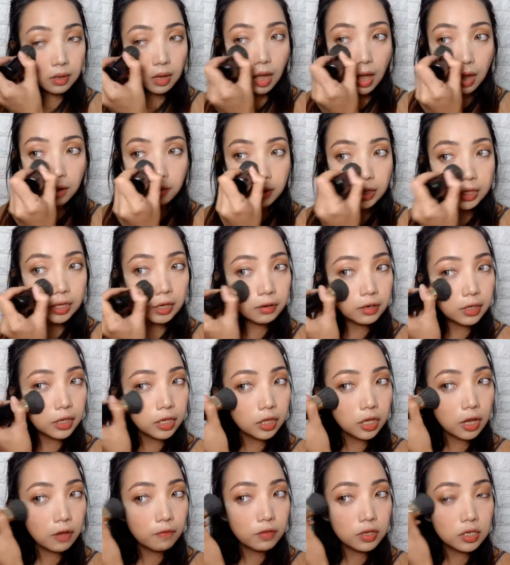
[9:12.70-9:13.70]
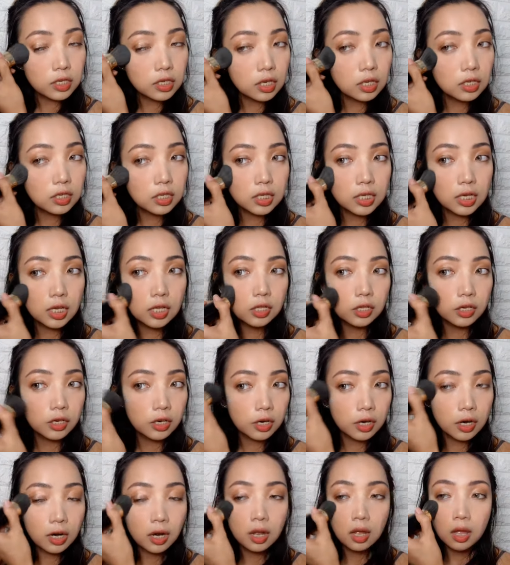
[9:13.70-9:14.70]
I really really love this
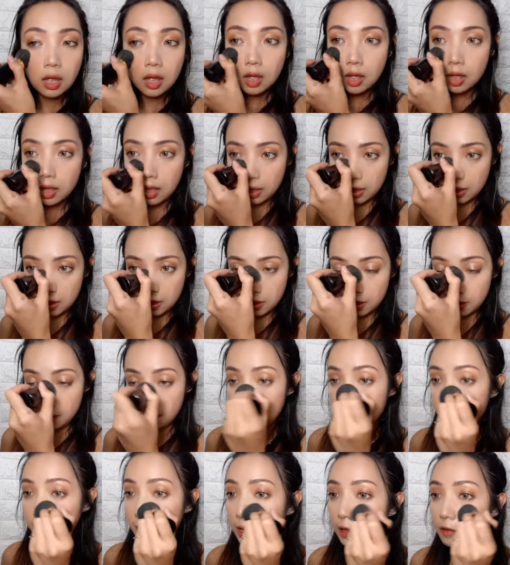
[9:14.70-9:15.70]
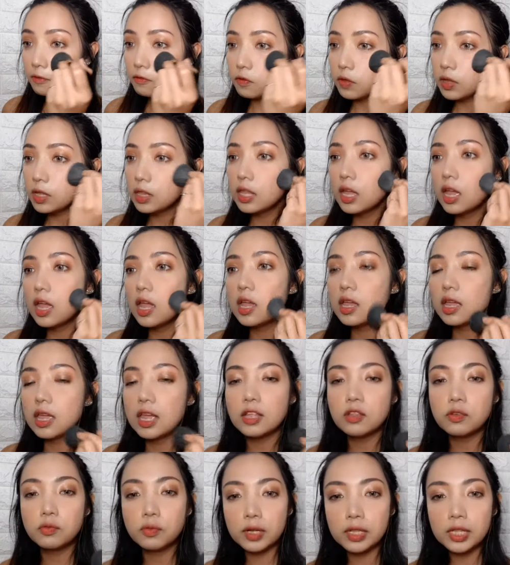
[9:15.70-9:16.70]
concealer um, I feel like
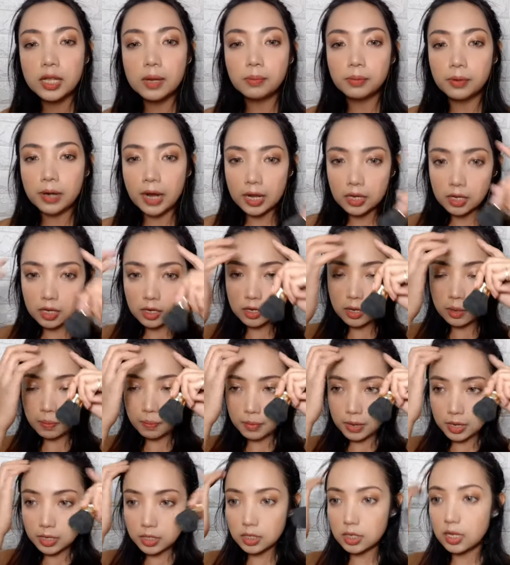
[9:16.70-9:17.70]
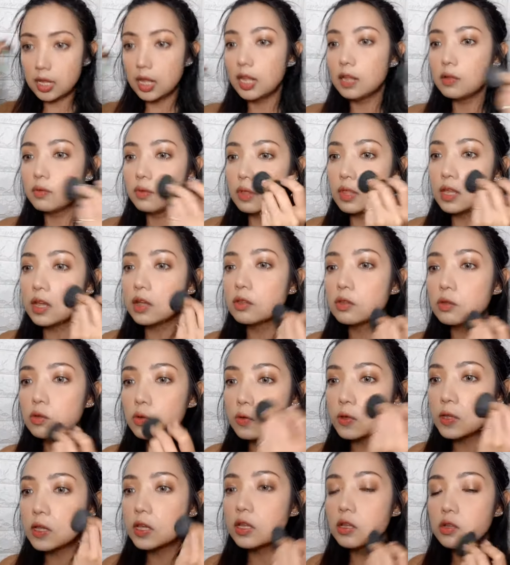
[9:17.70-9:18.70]
it really brightened up my skin without
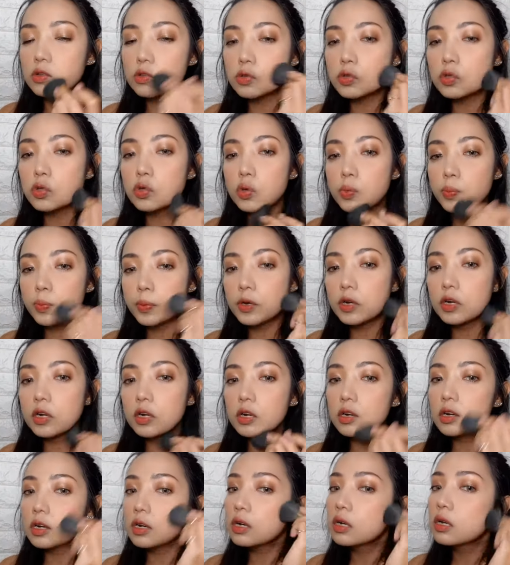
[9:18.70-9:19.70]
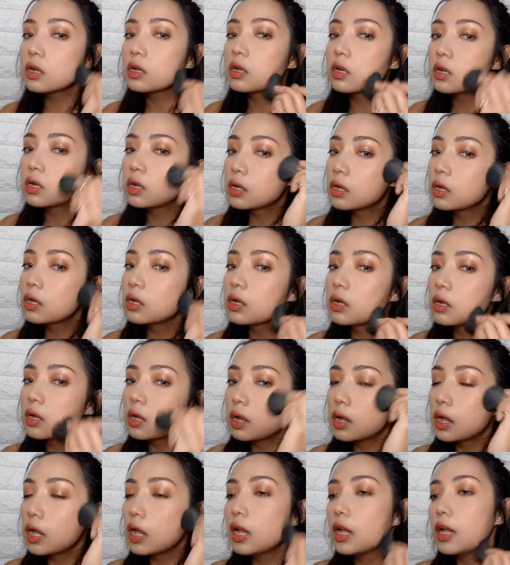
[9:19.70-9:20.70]
looking super
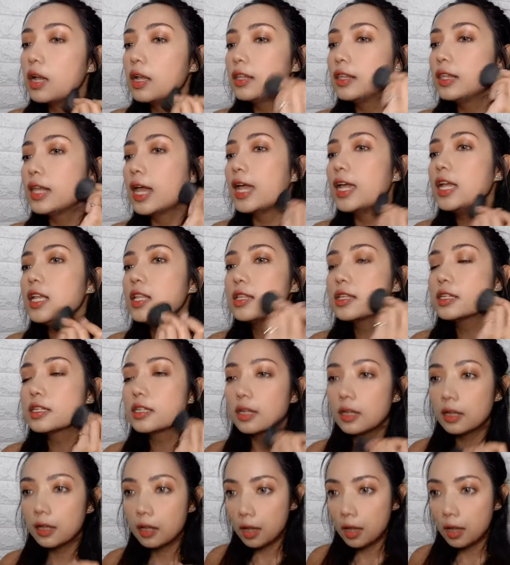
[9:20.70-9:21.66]
uh, light